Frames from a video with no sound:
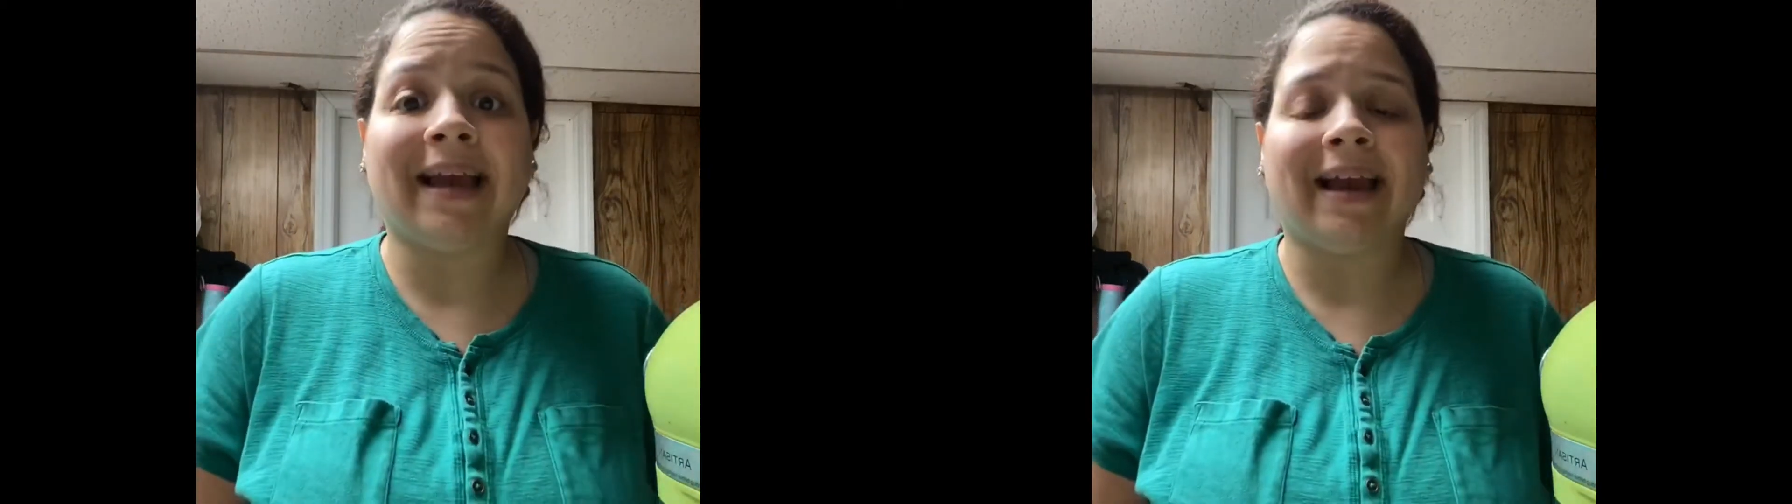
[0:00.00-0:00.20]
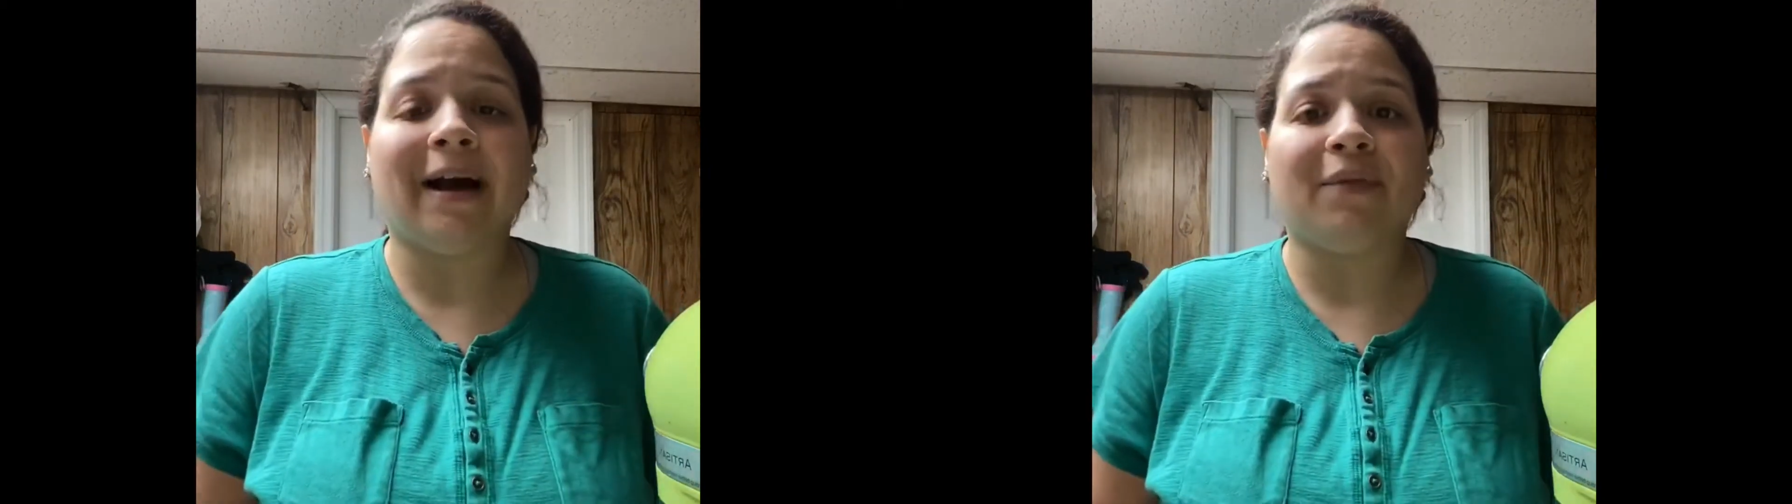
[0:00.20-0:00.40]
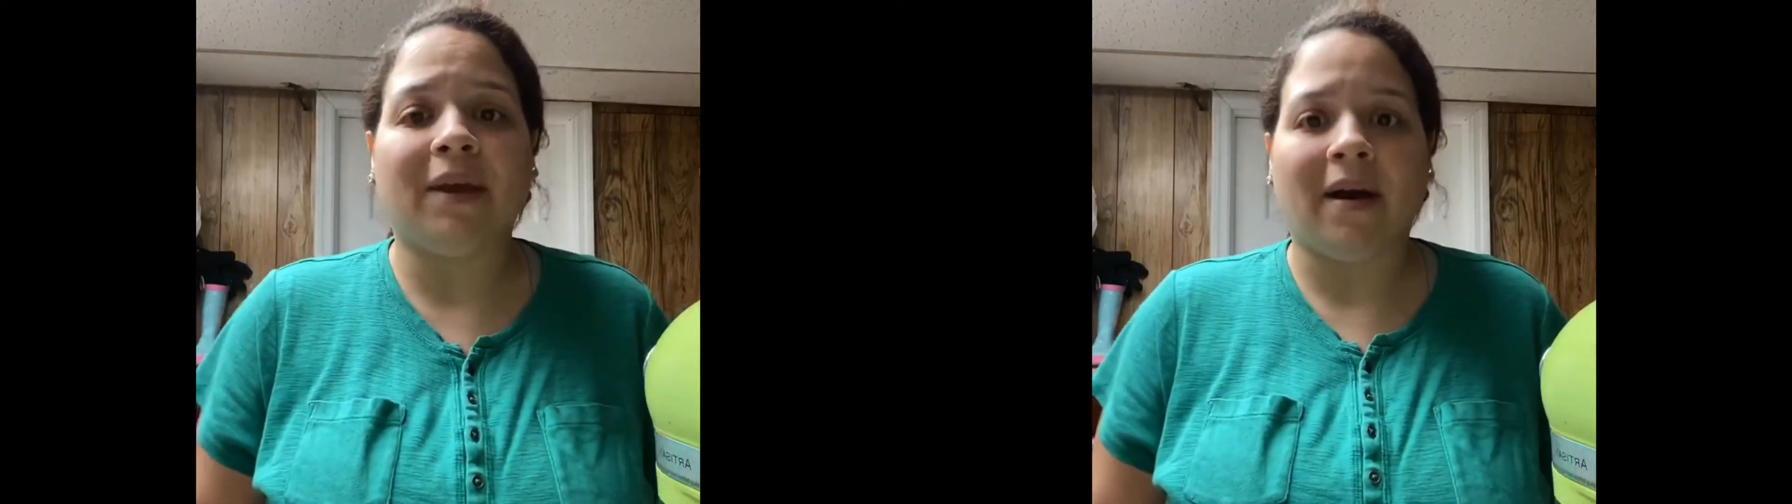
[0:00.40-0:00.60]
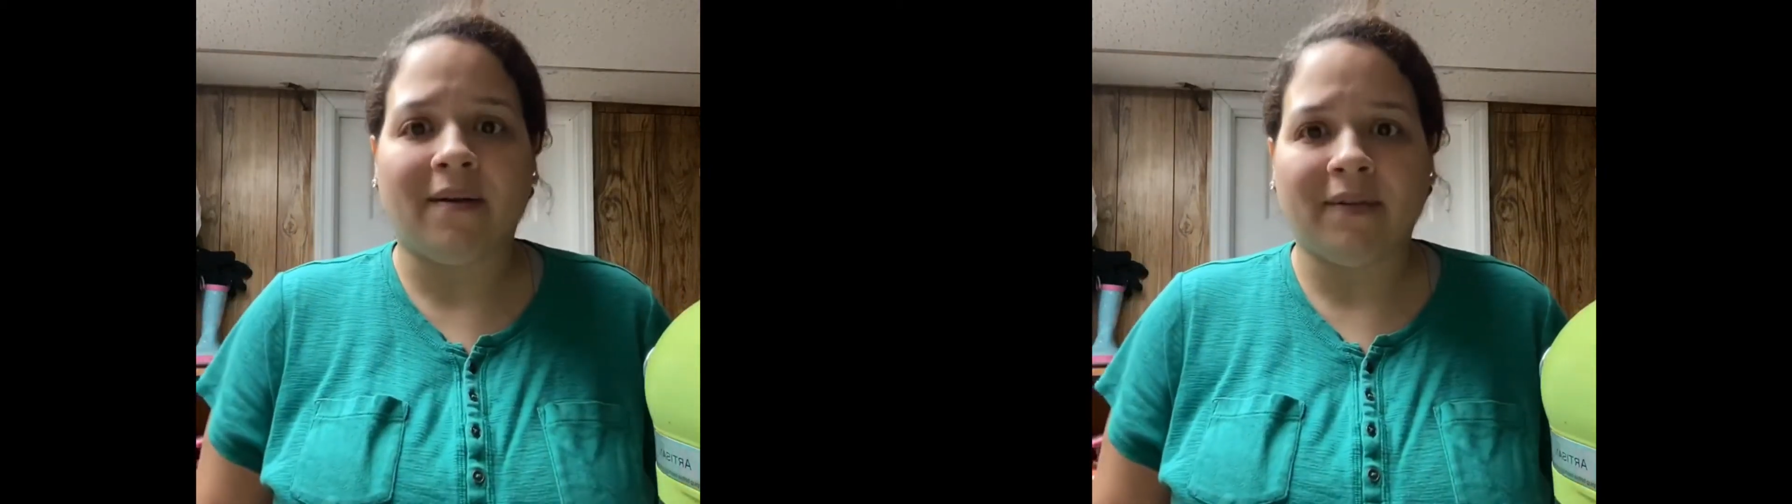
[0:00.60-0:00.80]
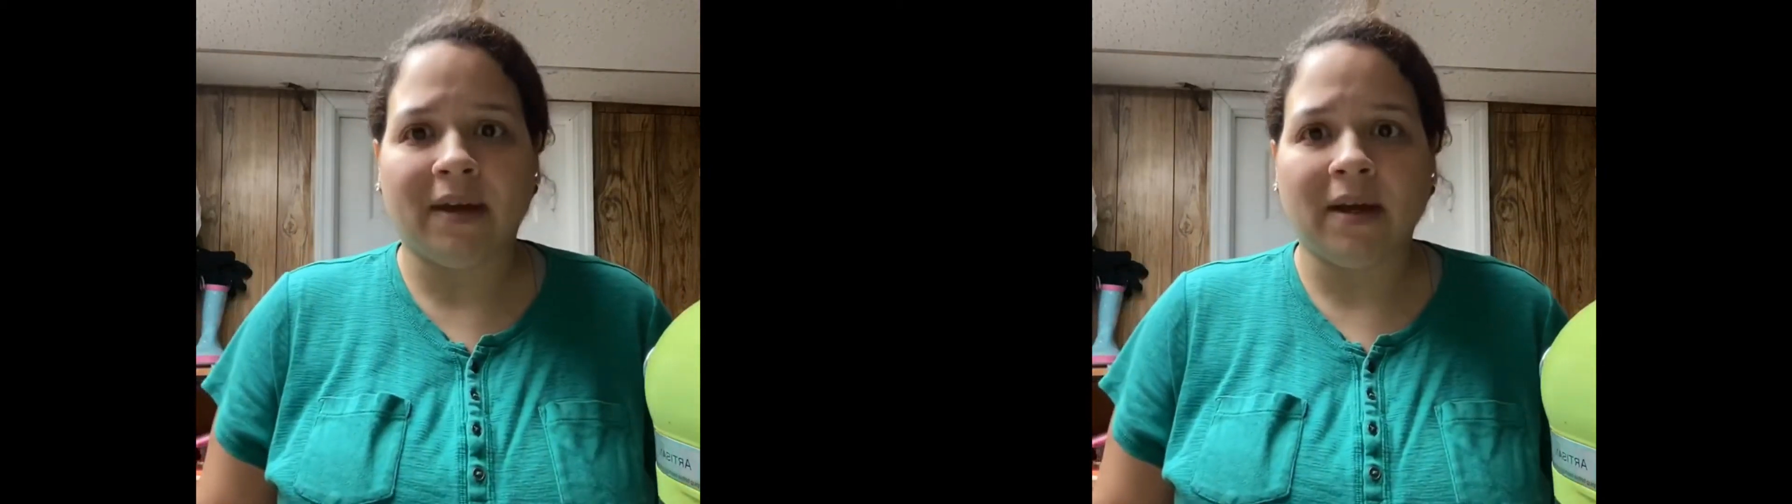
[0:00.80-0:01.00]
out the
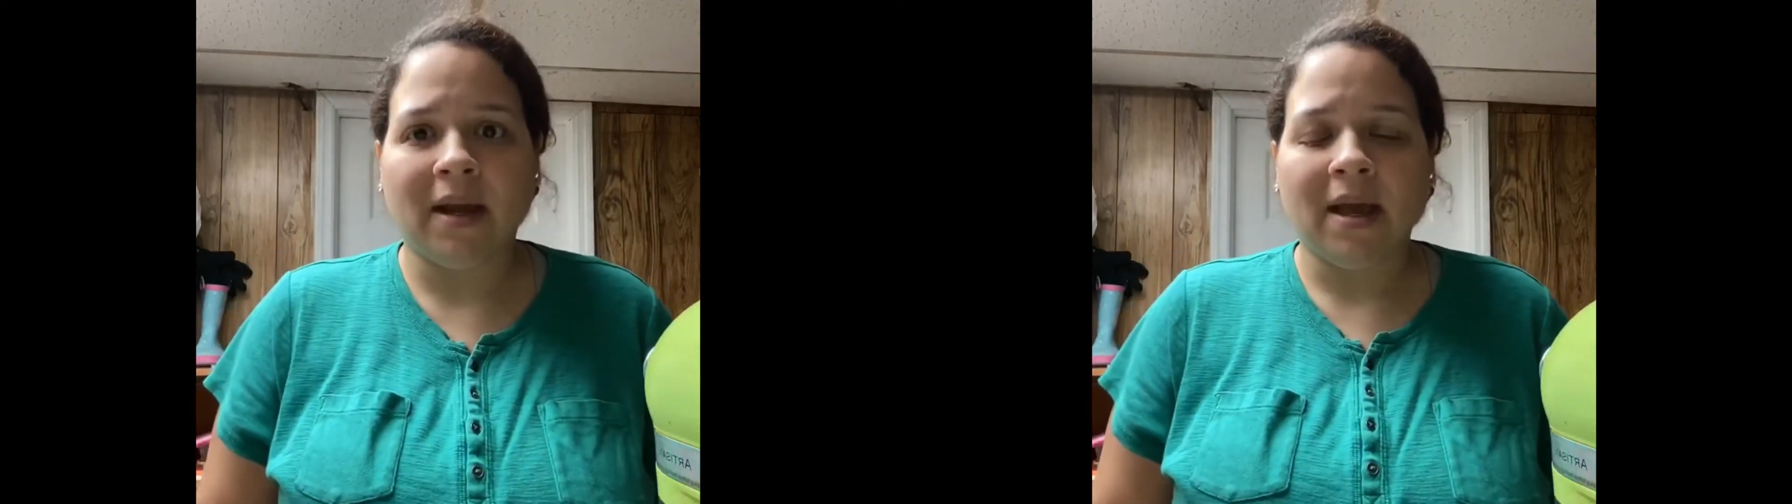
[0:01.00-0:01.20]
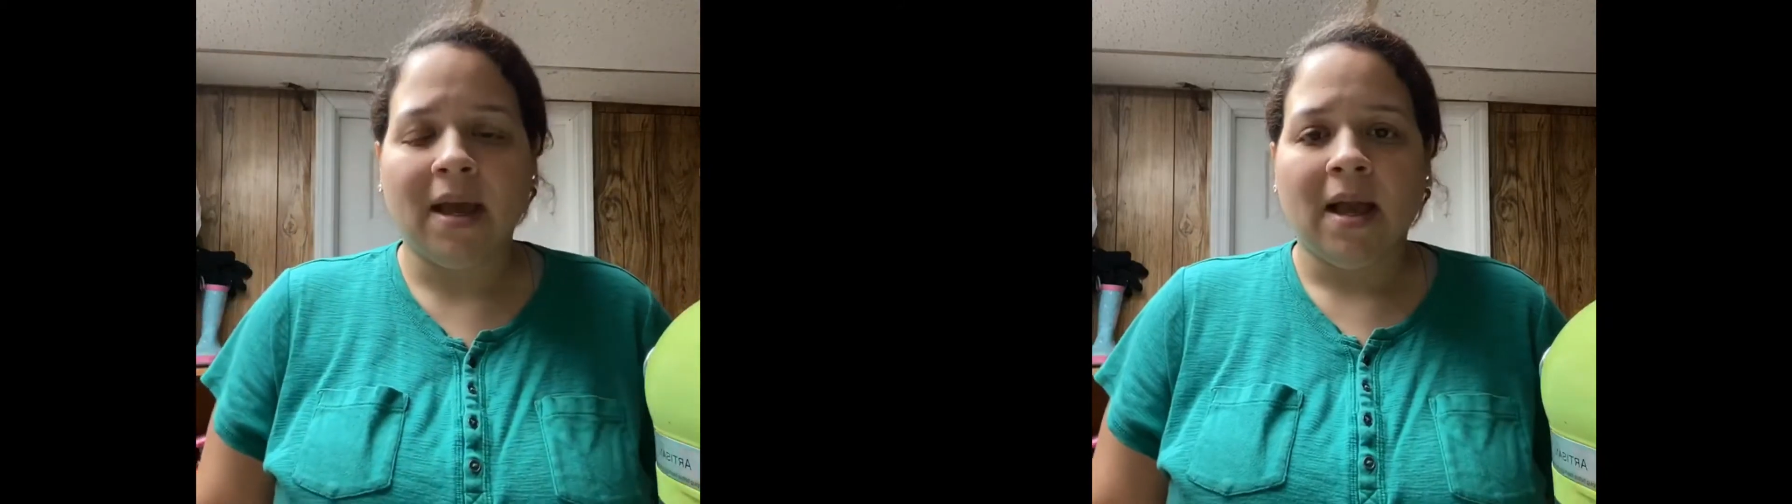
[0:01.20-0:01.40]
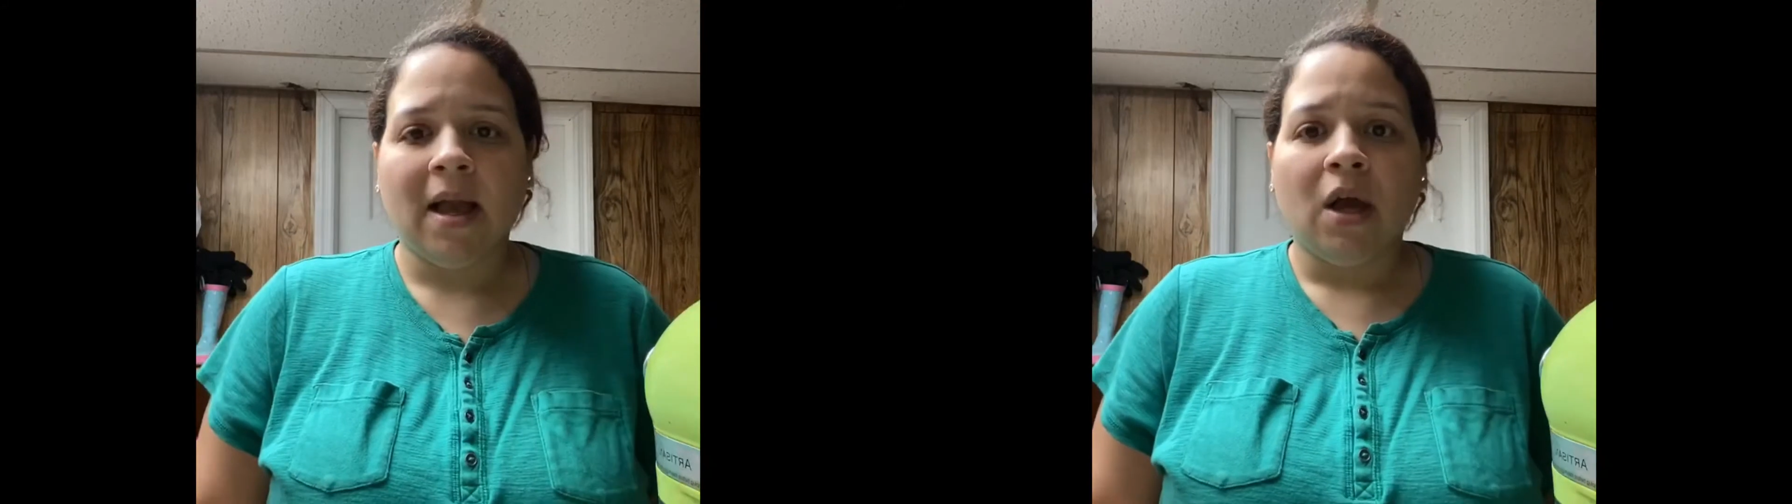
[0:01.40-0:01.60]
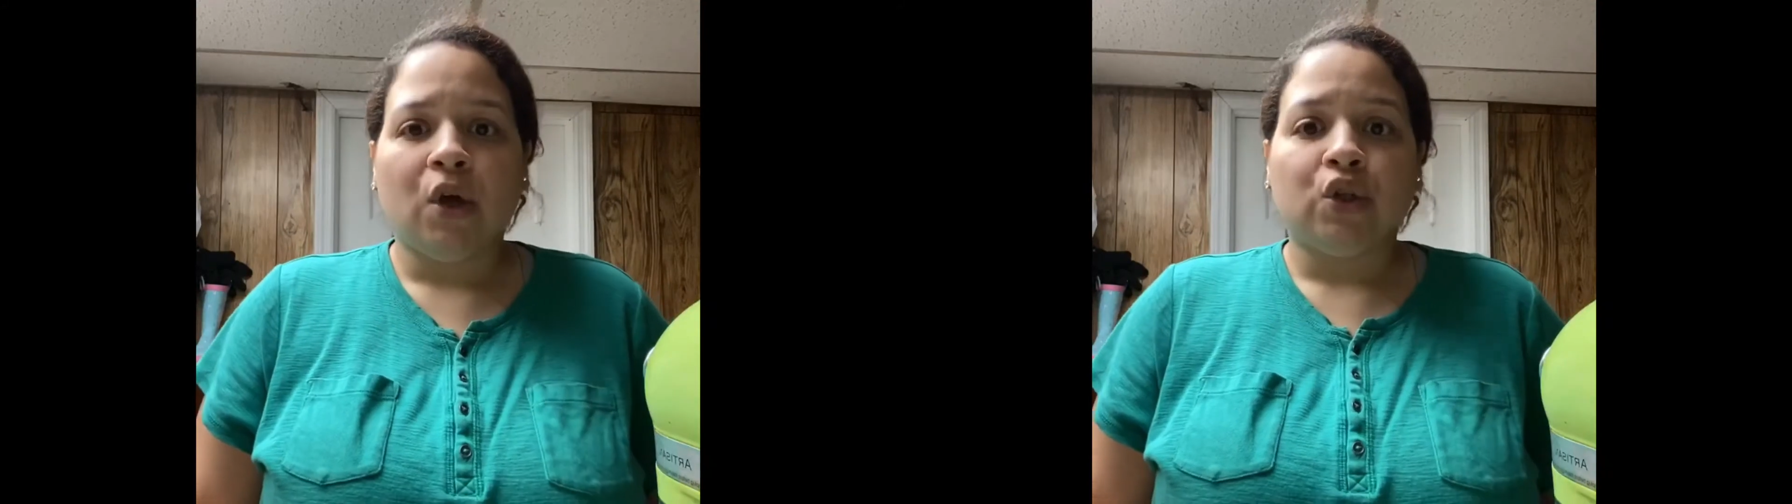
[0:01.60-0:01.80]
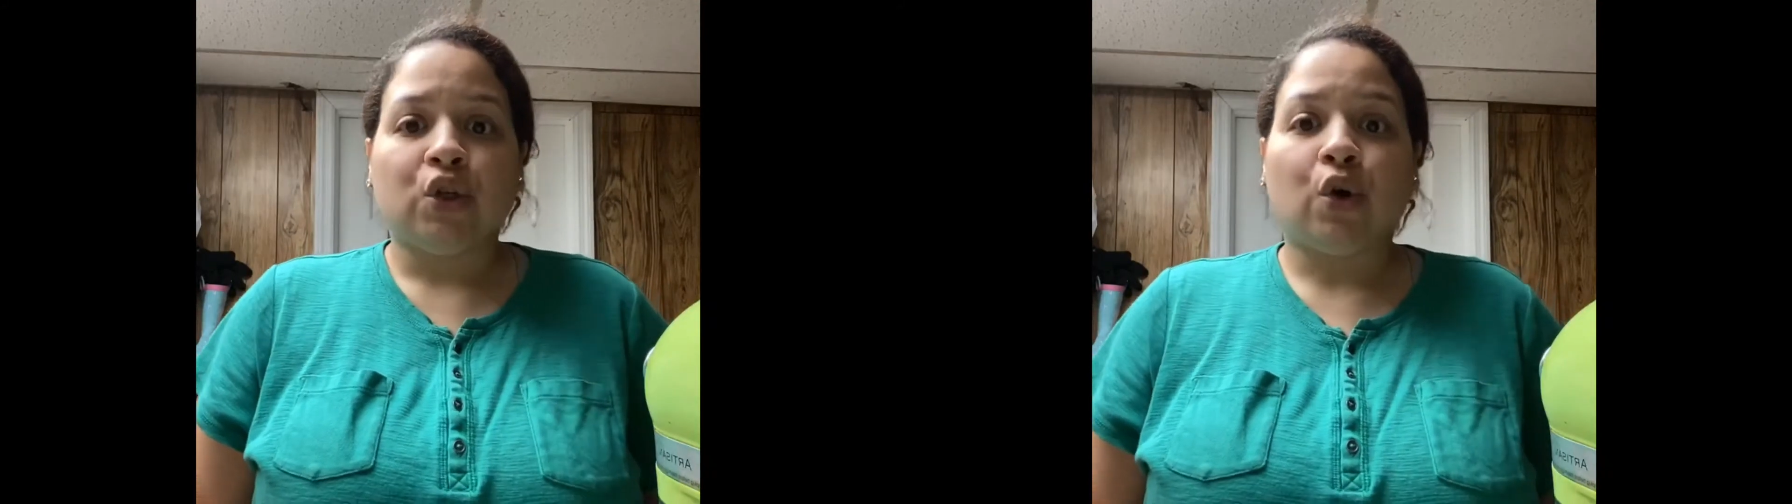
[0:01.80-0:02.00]
oven, to